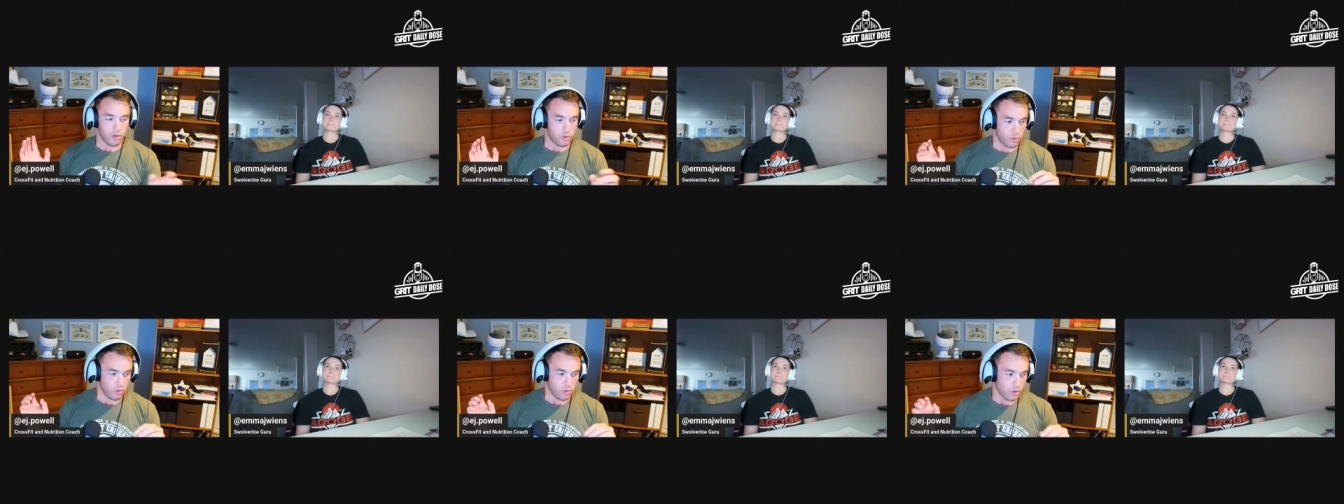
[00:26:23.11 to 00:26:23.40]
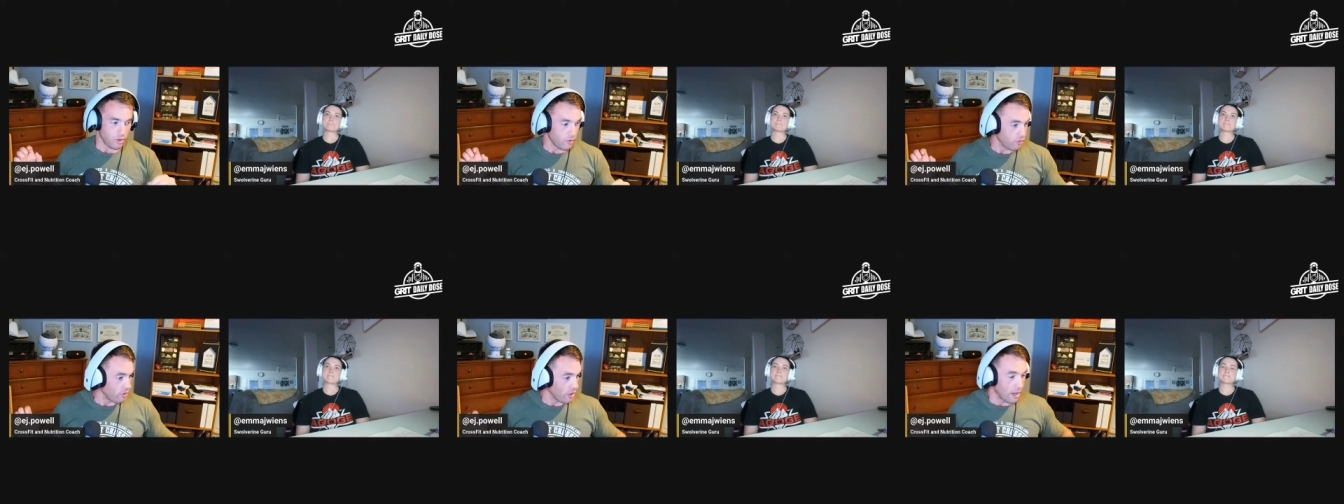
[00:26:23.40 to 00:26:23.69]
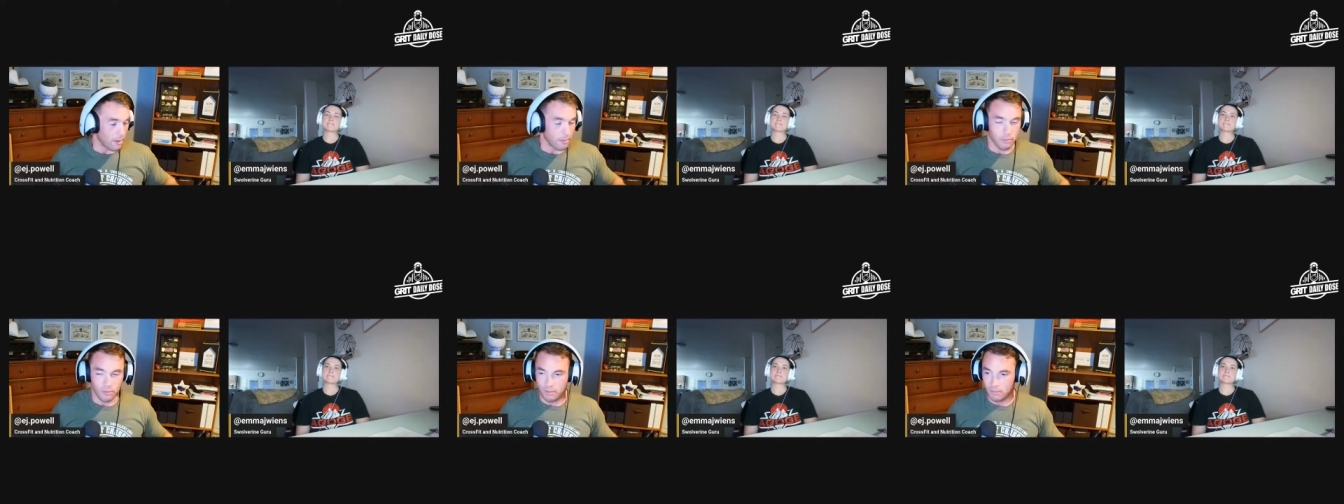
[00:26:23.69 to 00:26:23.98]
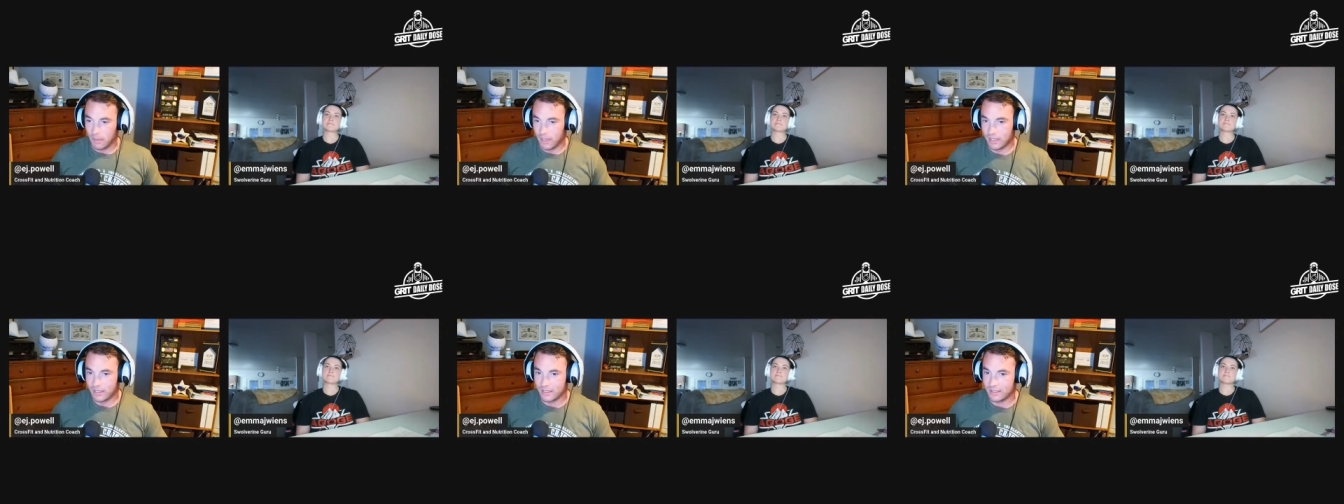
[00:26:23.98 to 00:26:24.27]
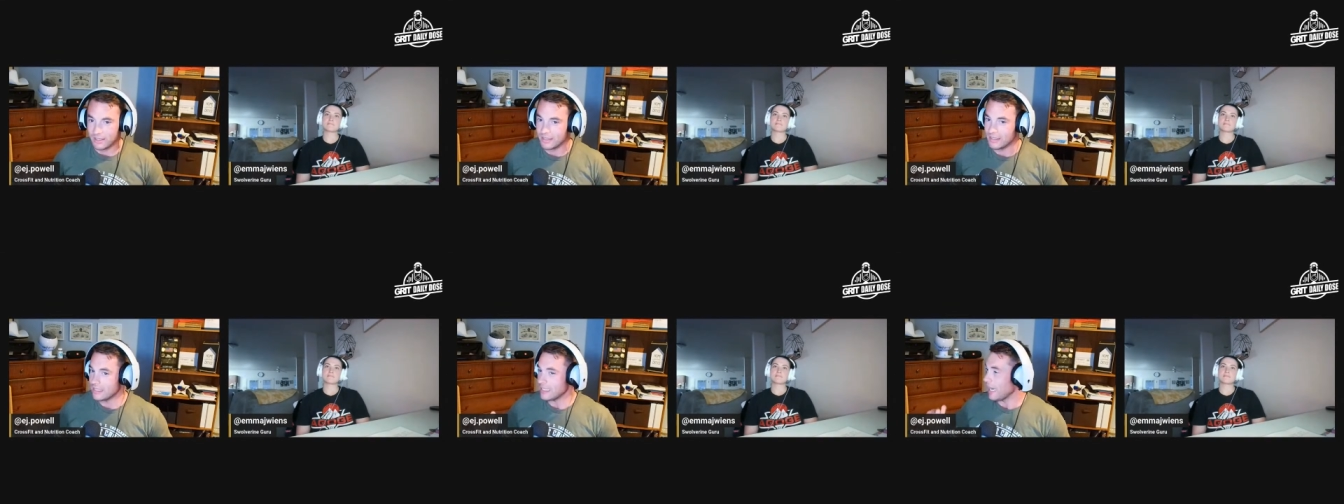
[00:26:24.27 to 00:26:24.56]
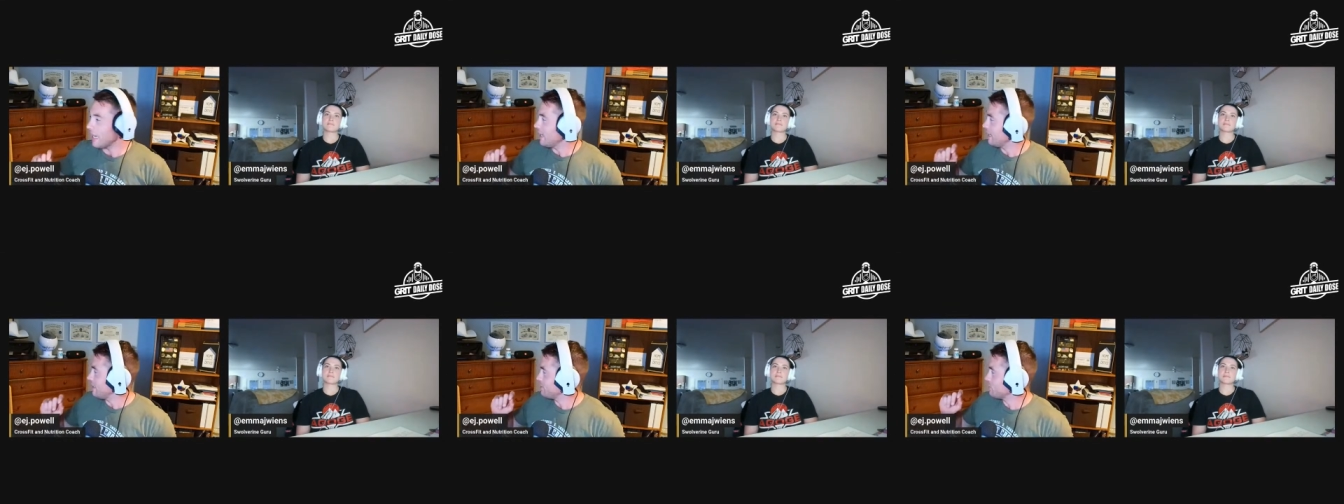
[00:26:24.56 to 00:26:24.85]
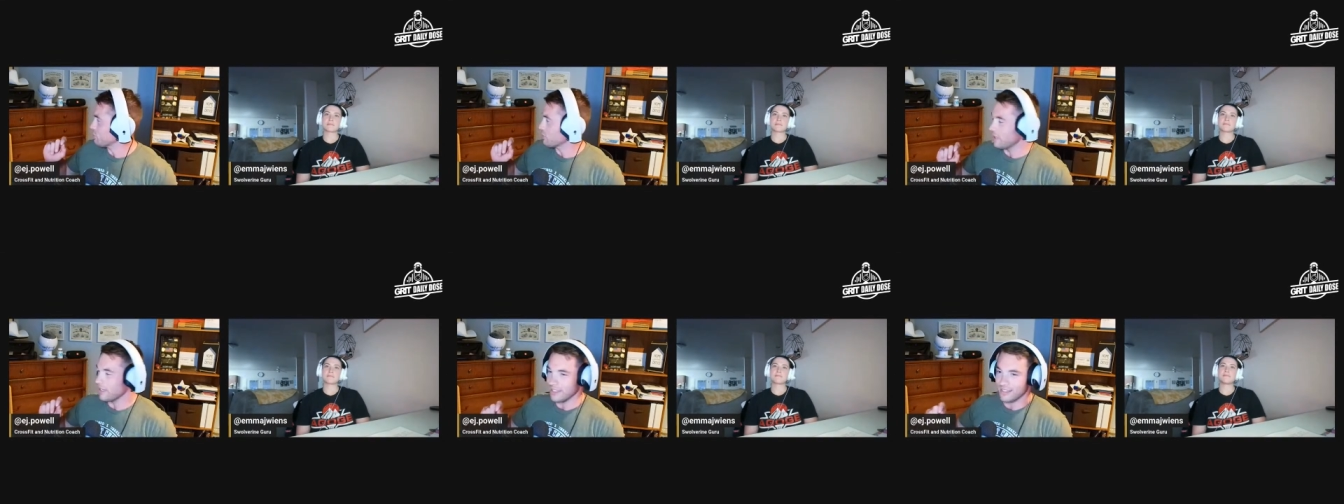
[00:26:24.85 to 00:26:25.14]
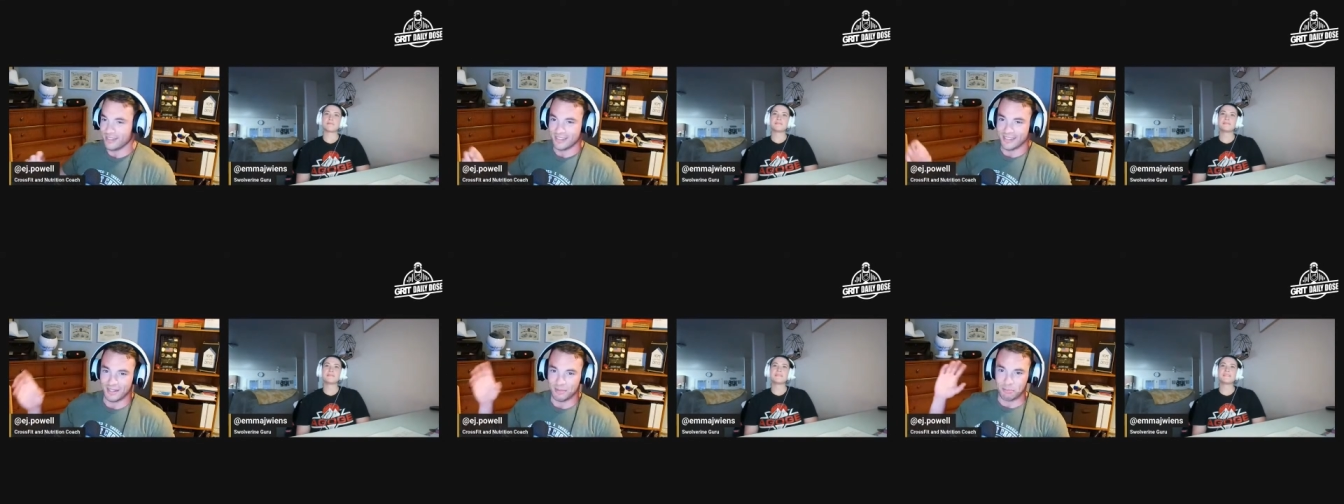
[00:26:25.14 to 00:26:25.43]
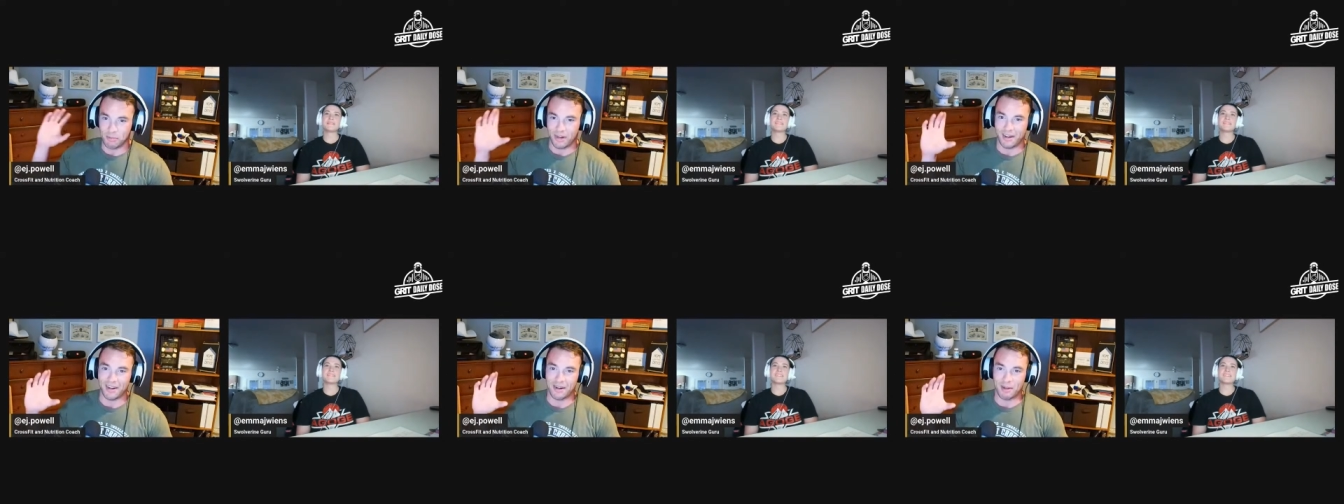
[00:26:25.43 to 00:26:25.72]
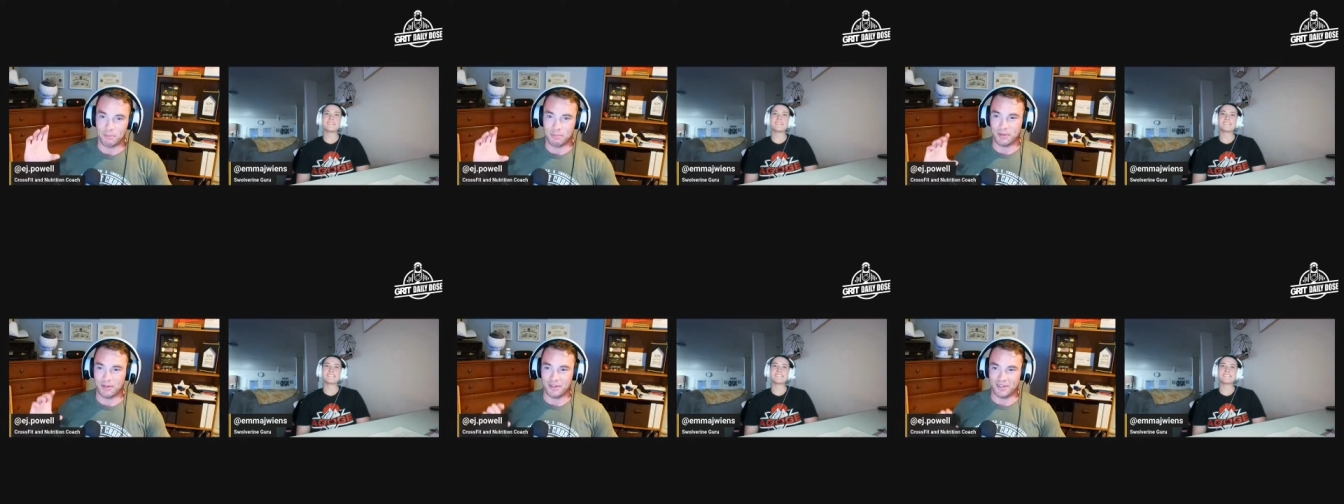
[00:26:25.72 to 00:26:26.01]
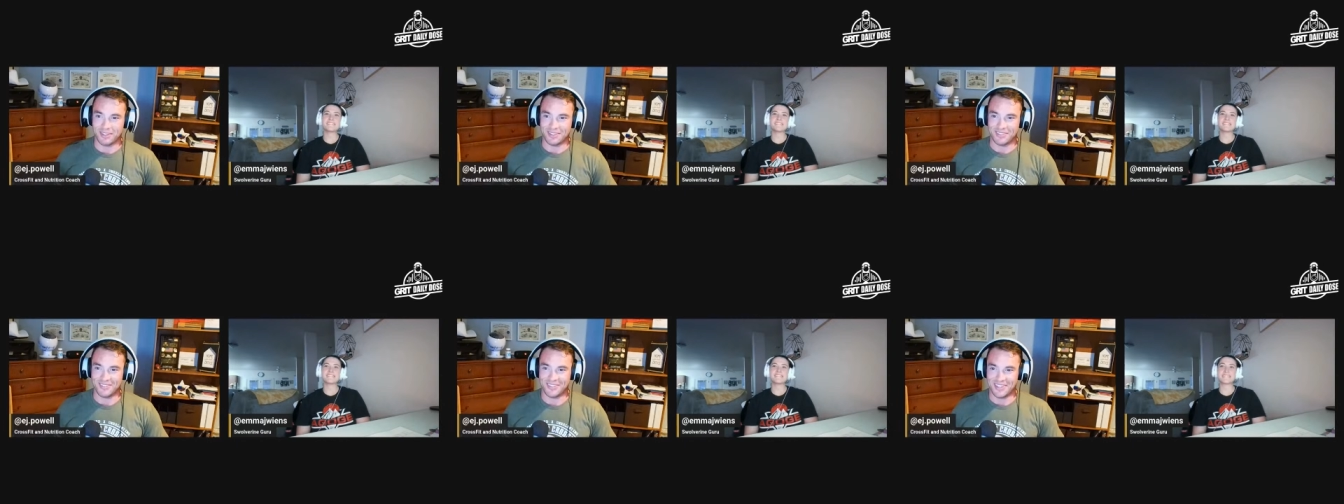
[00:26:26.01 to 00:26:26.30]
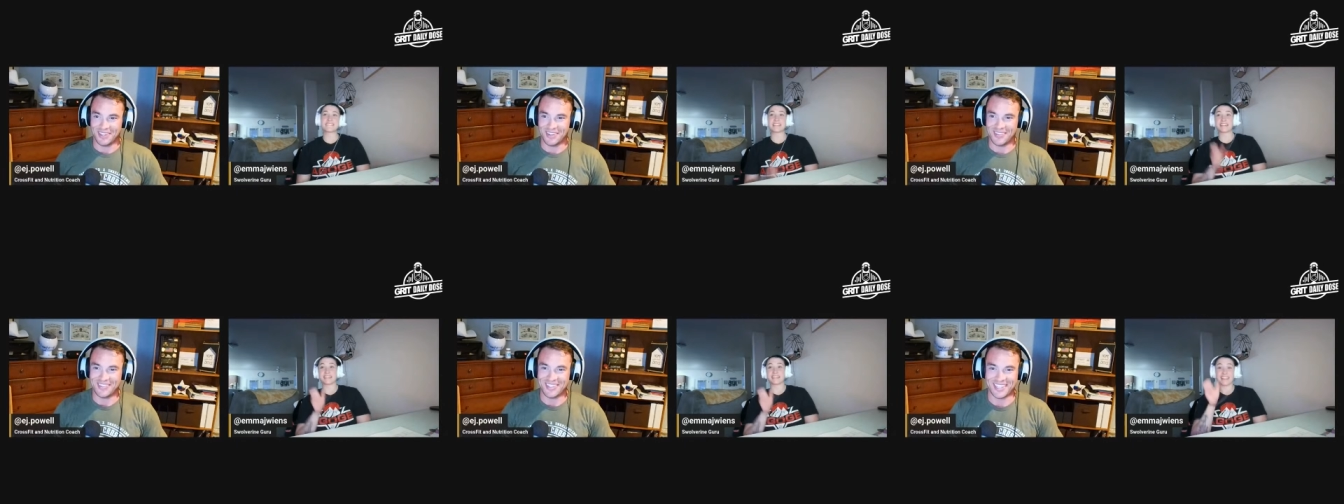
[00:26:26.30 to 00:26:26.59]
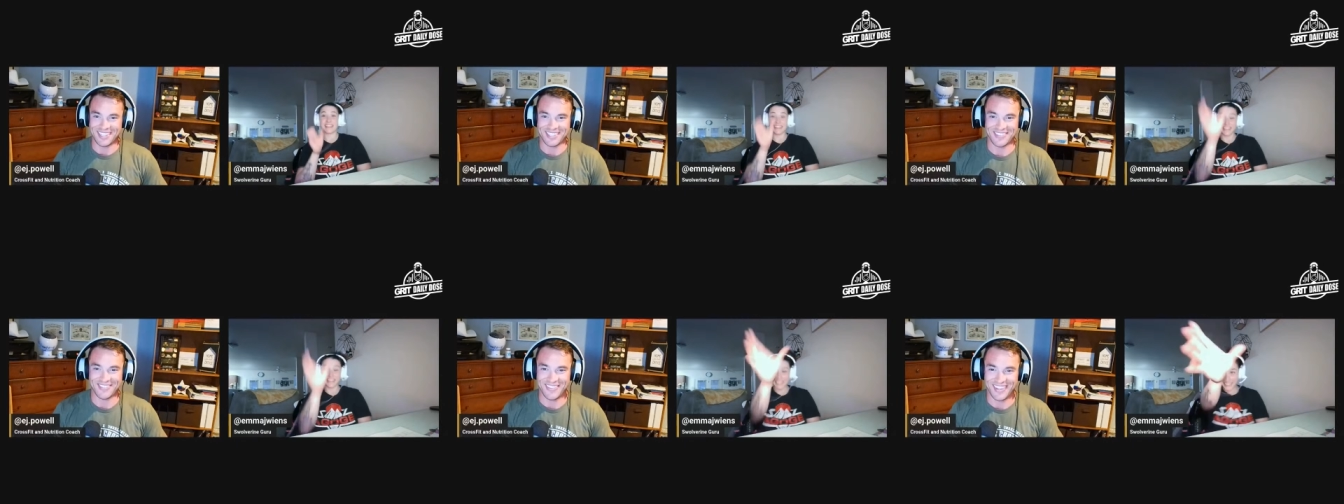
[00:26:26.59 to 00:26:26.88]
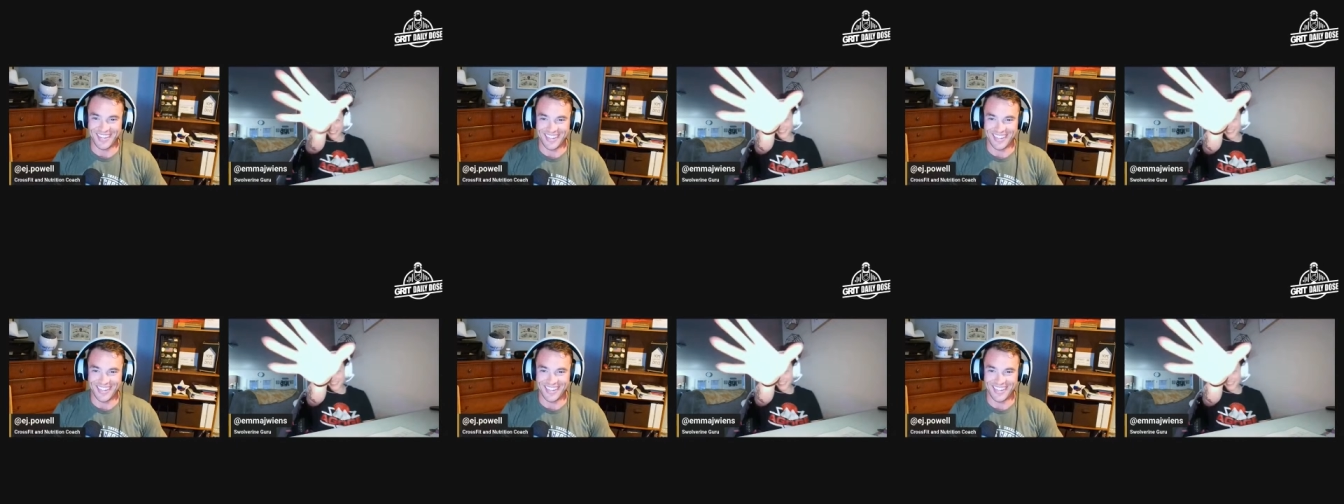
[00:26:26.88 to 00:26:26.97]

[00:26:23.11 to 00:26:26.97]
I should have grabbed one of my diet drinks and brought it up here and could